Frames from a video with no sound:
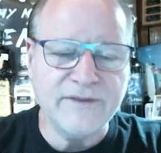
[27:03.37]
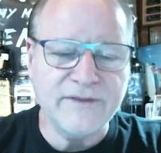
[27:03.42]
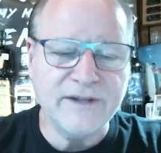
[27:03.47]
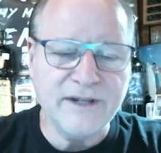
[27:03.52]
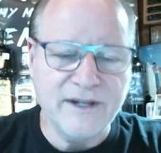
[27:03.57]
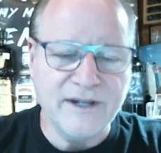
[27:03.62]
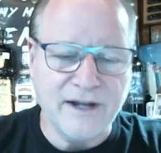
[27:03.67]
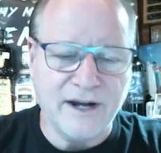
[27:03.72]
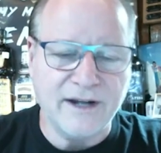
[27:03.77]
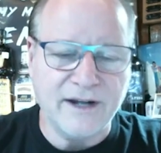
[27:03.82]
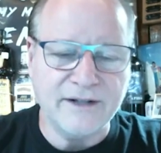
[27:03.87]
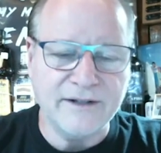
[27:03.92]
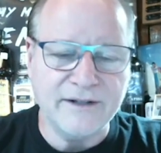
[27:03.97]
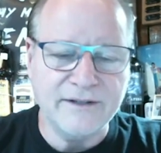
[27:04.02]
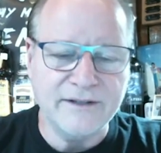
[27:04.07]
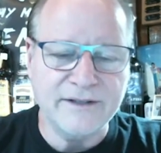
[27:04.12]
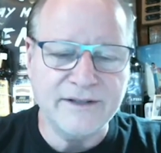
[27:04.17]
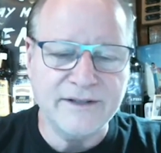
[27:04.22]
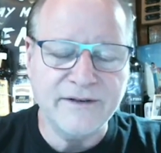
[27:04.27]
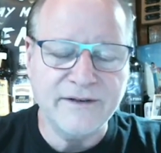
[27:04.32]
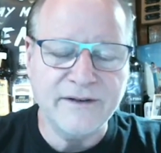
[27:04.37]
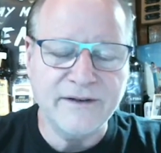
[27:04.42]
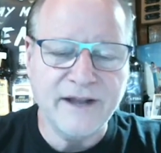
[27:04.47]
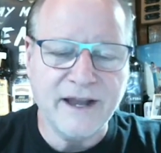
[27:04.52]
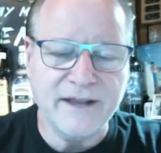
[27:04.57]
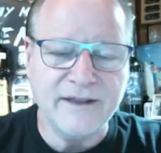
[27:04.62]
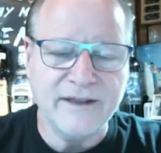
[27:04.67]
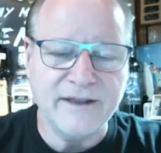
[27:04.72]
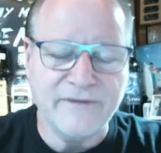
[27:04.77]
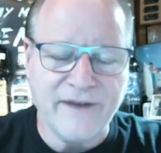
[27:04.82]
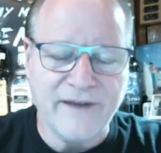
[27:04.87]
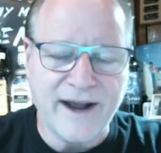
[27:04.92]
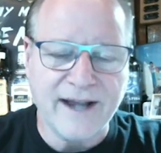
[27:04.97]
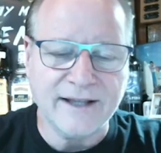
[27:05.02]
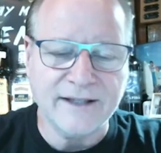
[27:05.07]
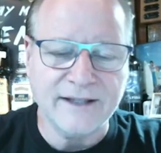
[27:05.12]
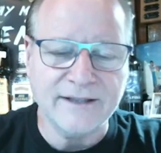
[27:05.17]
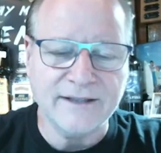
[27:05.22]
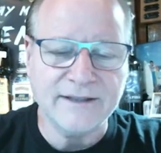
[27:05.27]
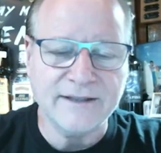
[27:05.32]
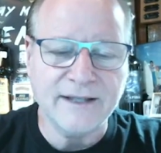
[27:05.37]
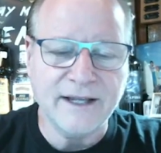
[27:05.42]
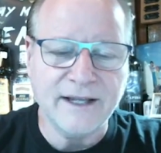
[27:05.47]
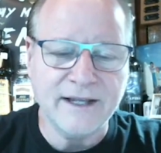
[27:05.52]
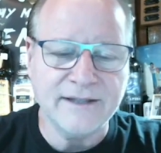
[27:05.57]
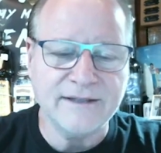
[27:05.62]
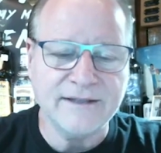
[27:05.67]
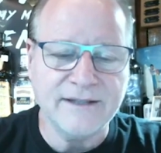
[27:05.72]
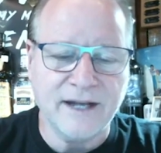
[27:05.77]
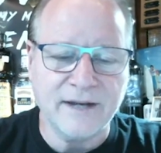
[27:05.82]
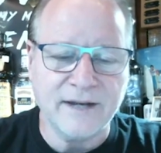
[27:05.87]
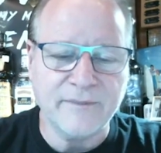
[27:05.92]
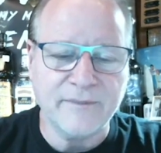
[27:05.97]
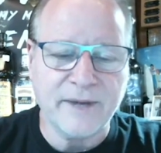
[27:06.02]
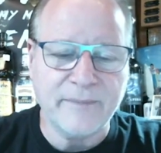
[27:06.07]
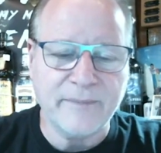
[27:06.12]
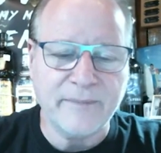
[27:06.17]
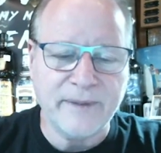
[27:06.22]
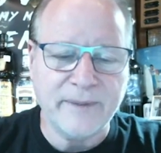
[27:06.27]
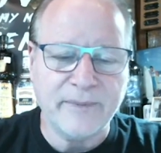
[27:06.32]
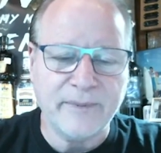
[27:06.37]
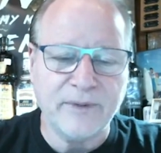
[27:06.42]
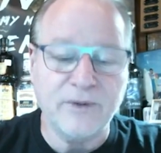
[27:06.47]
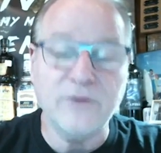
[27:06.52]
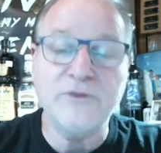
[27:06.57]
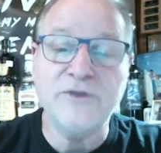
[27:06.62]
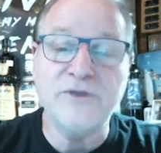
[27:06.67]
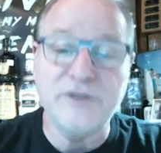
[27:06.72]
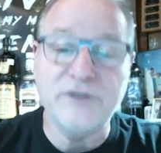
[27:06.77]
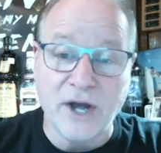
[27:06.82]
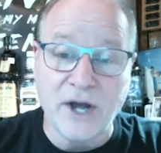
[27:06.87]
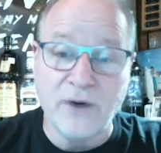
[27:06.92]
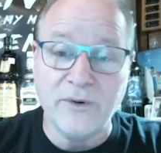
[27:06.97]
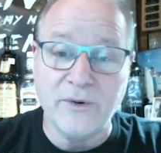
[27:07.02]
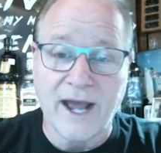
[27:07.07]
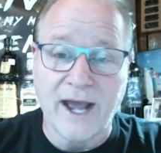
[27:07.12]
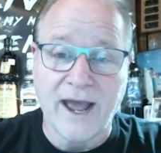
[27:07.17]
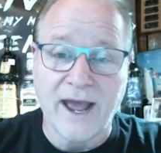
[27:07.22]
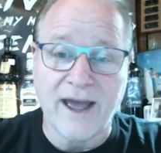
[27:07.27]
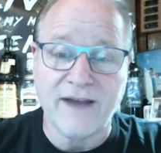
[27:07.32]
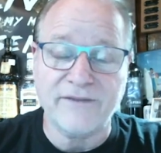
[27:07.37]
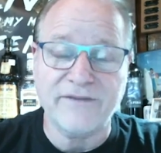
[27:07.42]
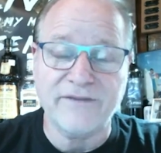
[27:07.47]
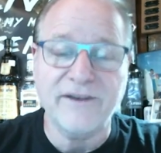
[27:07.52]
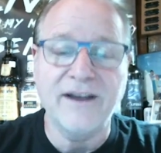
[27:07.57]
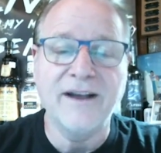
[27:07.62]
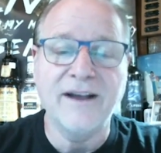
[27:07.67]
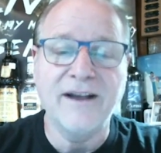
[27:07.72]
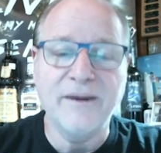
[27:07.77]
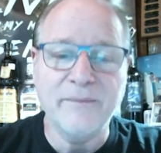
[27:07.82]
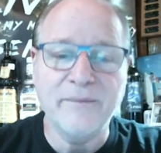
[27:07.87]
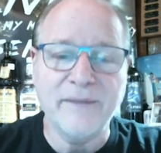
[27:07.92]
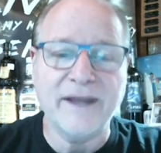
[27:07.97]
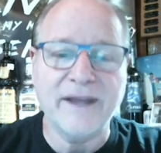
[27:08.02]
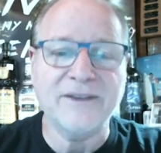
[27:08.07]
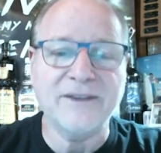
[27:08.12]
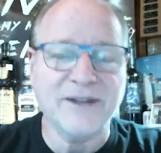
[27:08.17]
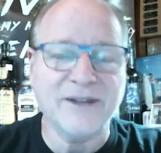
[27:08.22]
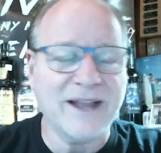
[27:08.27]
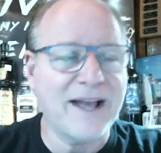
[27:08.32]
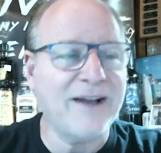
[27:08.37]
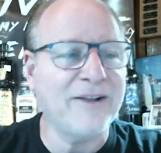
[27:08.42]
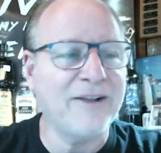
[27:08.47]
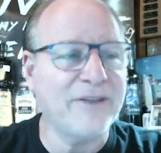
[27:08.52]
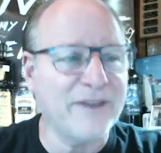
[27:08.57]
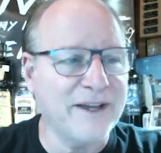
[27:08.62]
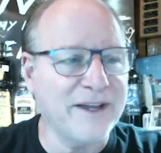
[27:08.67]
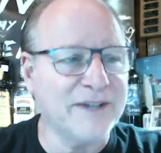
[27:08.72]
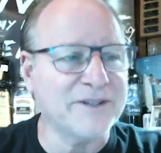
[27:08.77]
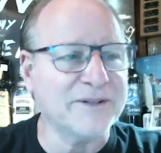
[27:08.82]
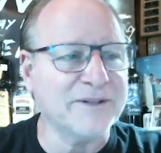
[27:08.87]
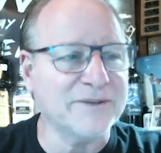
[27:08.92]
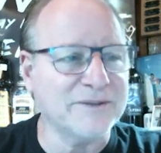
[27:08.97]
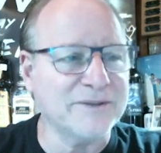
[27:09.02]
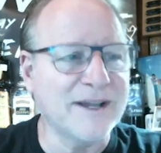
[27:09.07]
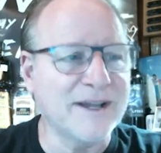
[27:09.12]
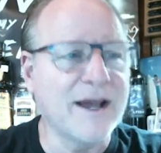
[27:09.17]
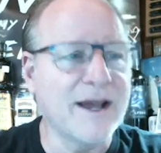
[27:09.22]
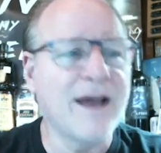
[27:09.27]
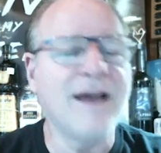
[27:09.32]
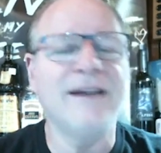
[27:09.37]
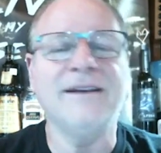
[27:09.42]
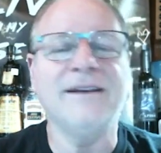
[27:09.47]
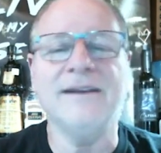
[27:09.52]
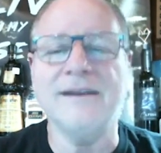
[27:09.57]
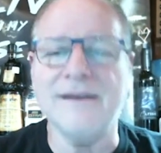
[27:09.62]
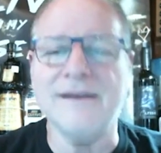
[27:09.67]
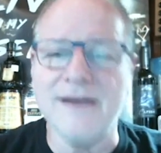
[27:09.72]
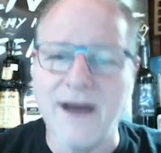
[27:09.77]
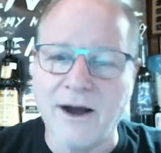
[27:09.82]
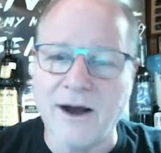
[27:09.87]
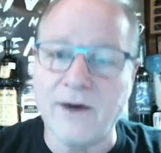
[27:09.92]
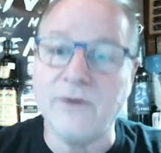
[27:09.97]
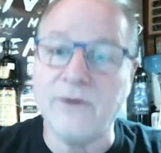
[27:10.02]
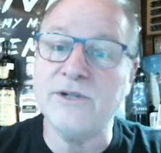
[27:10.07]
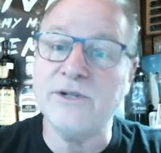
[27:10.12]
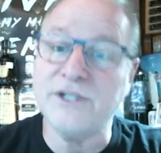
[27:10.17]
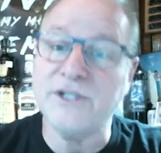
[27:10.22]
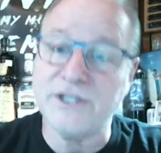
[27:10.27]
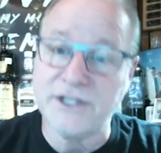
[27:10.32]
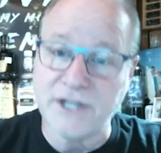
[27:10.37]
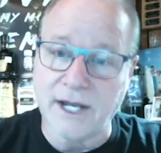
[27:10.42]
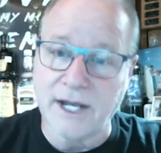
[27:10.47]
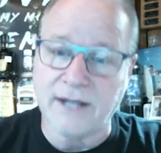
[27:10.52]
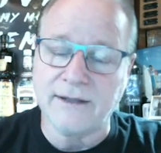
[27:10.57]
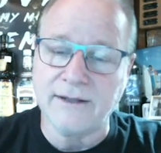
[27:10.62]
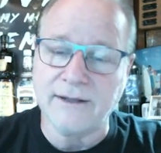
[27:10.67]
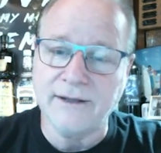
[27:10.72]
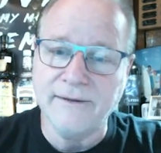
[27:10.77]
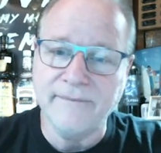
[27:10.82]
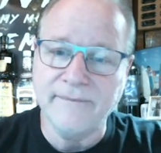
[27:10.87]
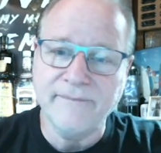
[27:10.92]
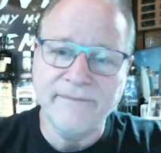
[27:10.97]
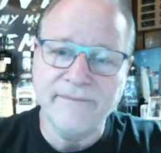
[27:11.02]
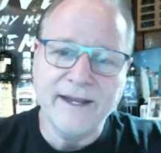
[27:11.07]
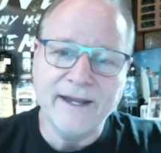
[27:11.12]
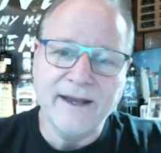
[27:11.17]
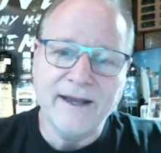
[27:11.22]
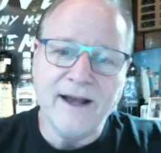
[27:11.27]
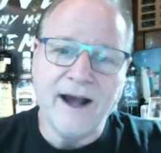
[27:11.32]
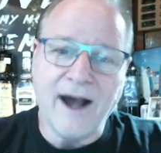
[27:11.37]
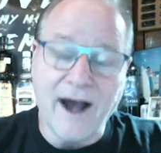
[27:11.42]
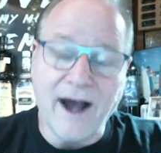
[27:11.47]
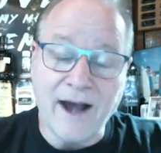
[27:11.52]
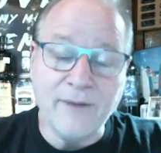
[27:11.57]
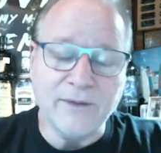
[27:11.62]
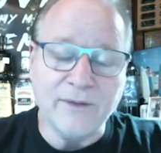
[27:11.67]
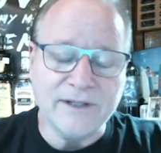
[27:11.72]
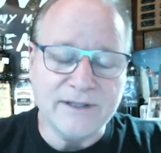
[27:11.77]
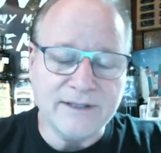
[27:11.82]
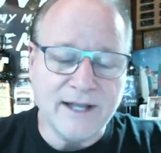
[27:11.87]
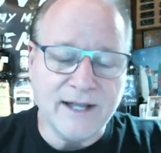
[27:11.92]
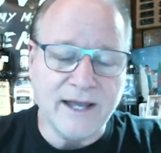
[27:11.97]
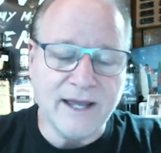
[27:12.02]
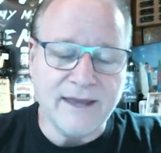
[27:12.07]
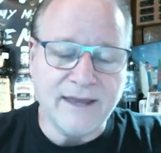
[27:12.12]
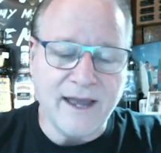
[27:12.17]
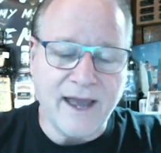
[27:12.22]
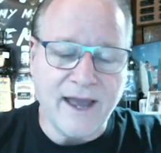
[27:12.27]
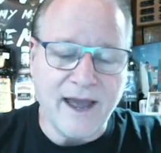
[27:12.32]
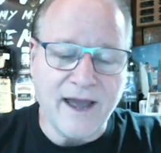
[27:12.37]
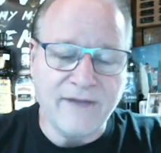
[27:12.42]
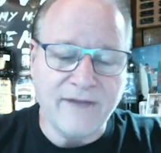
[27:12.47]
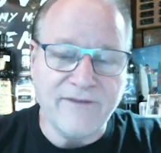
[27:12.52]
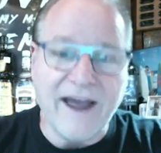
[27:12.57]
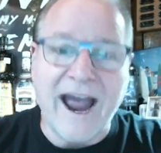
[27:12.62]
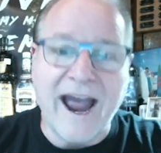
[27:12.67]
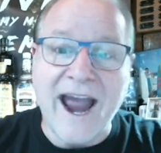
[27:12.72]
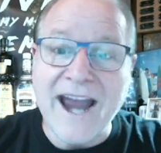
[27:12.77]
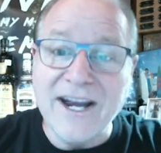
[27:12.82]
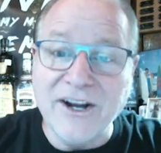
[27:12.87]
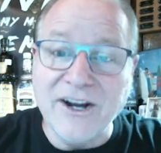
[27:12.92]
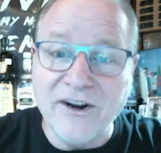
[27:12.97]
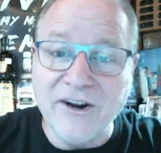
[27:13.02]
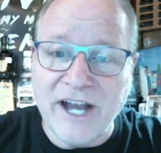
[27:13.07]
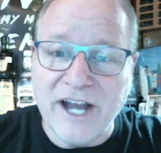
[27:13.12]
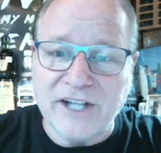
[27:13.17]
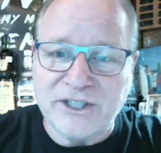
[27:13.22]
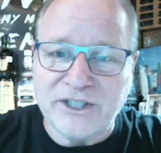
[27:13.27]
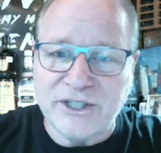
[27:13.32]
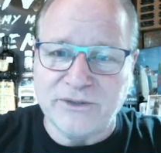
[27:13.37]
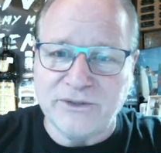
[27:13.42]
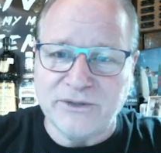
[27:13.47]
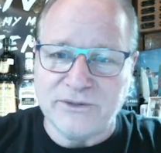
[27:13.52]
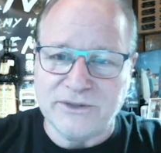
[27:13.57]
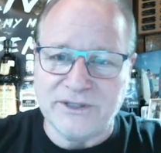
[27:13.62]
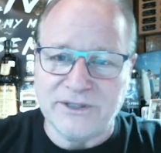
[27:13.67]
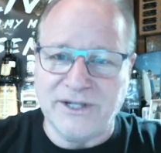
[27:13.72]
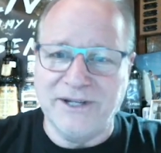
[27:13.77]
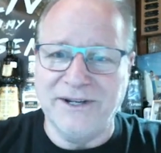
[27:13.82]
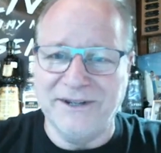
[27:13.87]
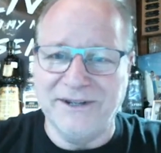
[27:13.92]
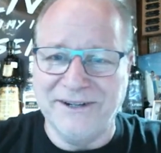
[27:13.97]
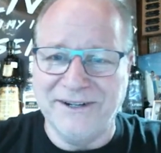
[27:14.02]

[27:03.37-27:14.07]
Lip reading: of the guns and the violence is done by people who don't have mental health issues. No shit. I would say they have anger issues